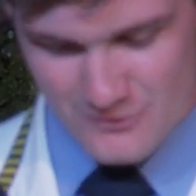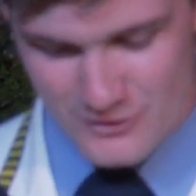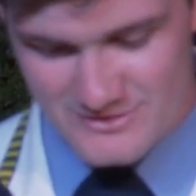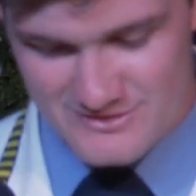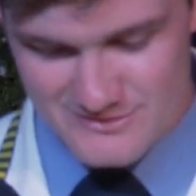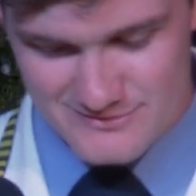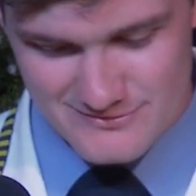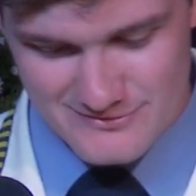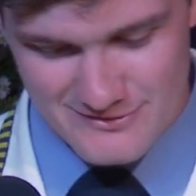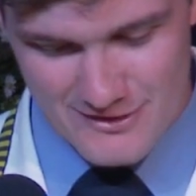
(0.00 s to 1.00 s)
Honestly,
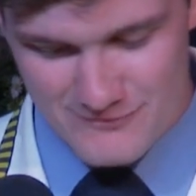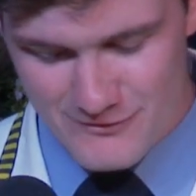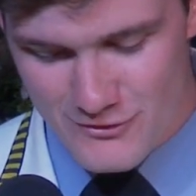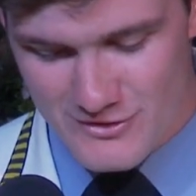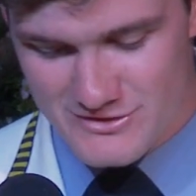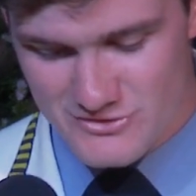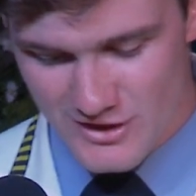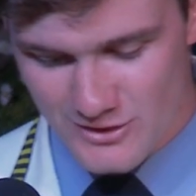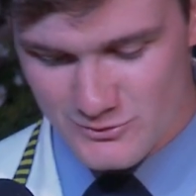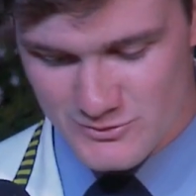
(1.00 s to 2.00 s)
I've never really
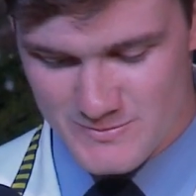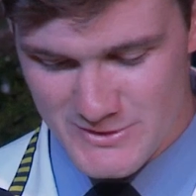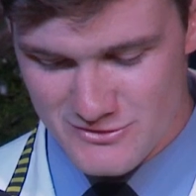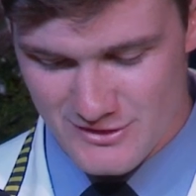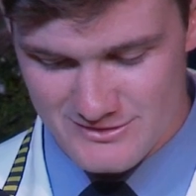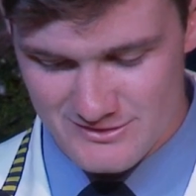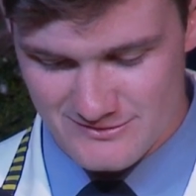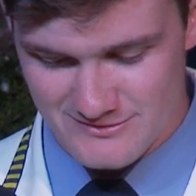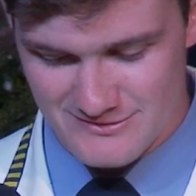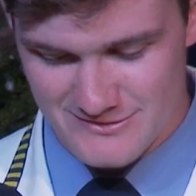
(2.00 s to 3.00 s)
struggled with speech writing.
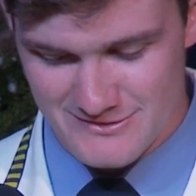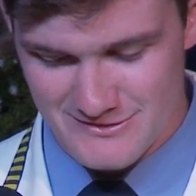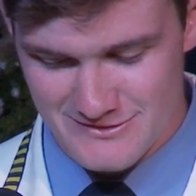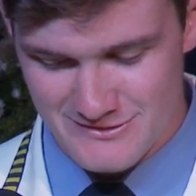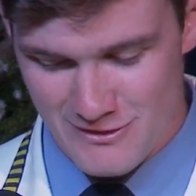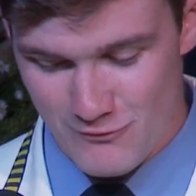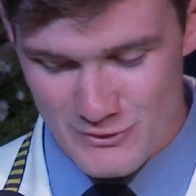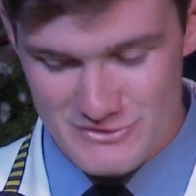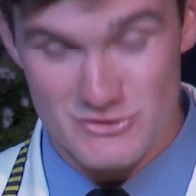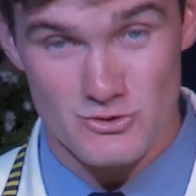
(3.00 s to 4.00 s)
I've
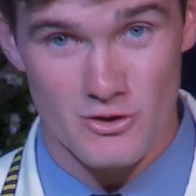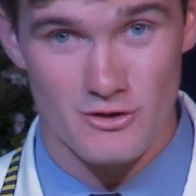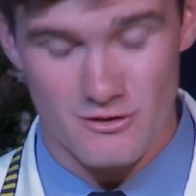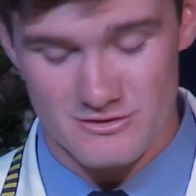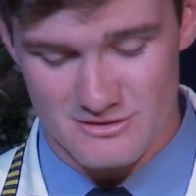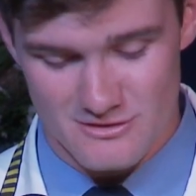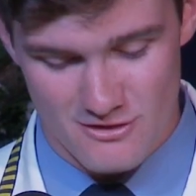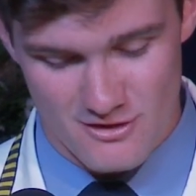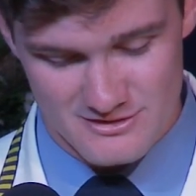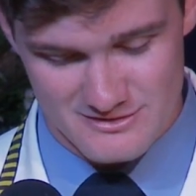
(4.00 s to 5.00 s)
always enjoyed oral in
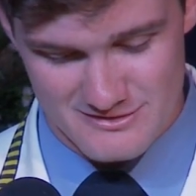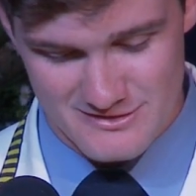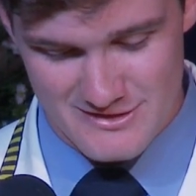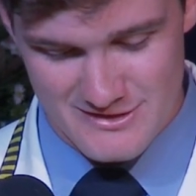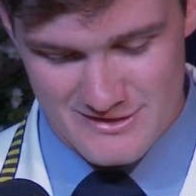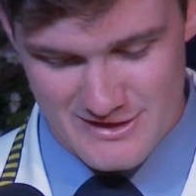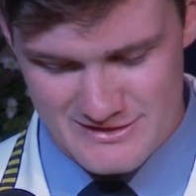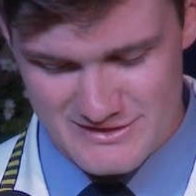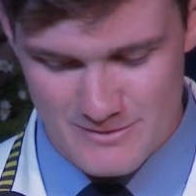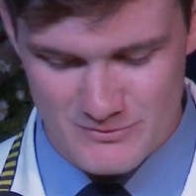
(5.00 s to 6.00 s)
class, and
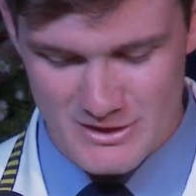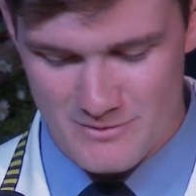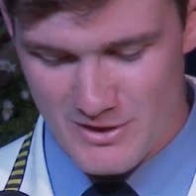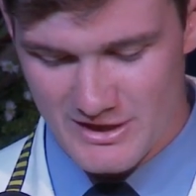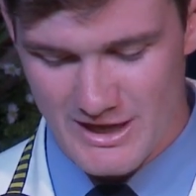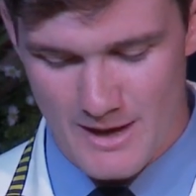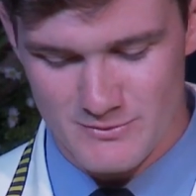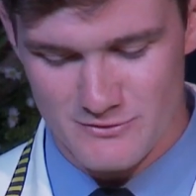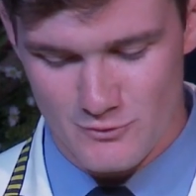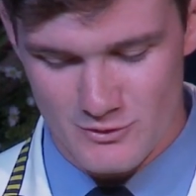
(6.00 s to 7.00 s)
there's something about a
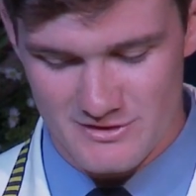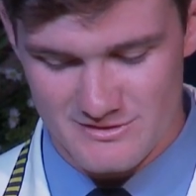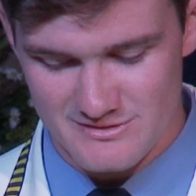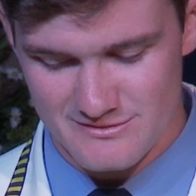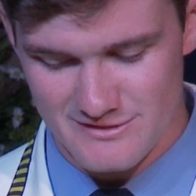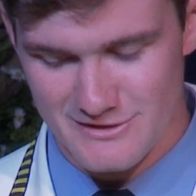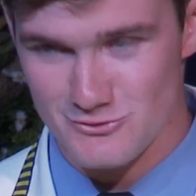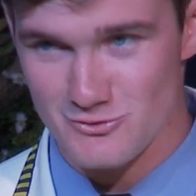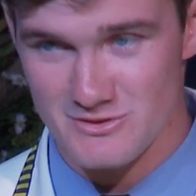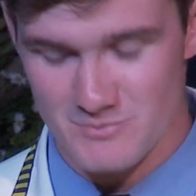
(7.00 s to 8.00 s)
captive audience that
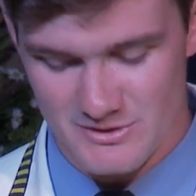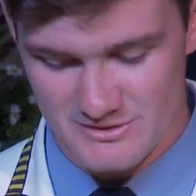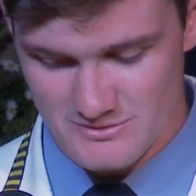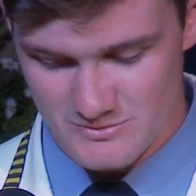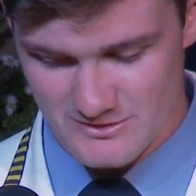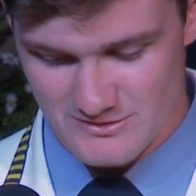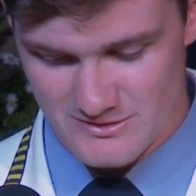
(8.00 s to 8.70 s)
has always appealed to me.